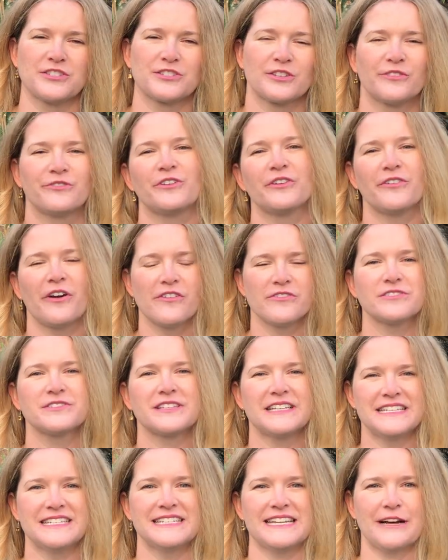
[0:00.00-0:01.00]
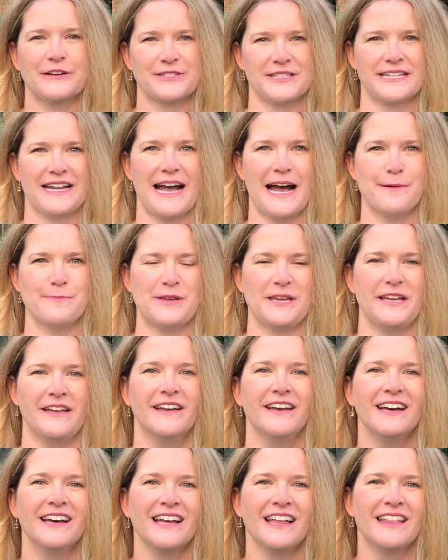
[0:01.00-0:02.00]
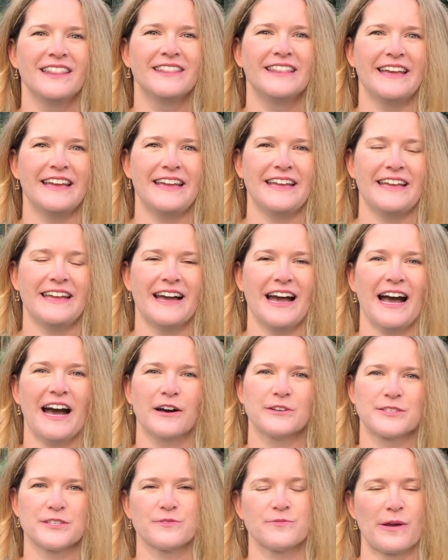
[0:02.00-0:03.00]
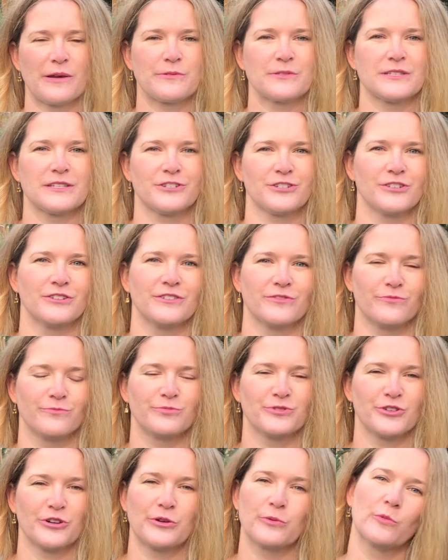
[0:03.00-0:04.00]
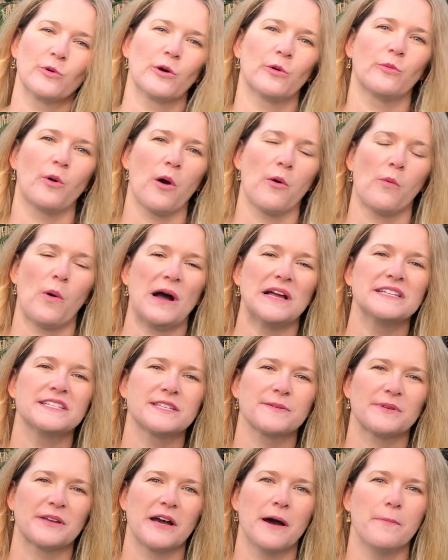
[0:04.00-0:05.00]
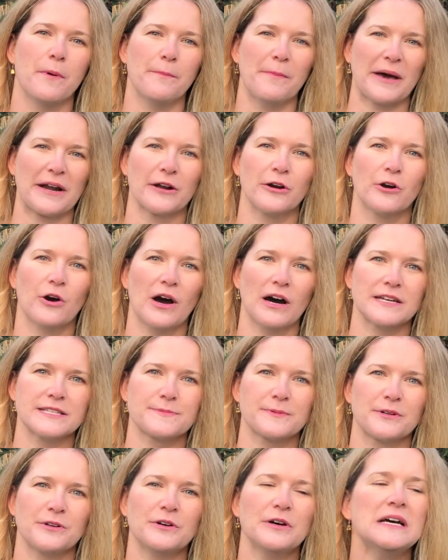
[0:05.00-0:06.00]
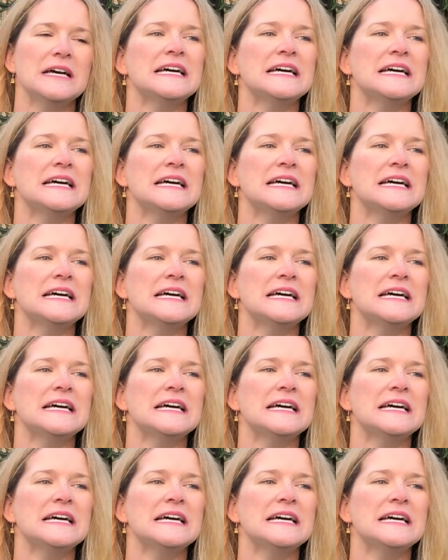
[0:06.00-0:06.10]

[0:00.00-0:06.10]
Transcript: So if you've ever seen Downton Abbey, the house is requisitioned during World War I to become a medical hospital.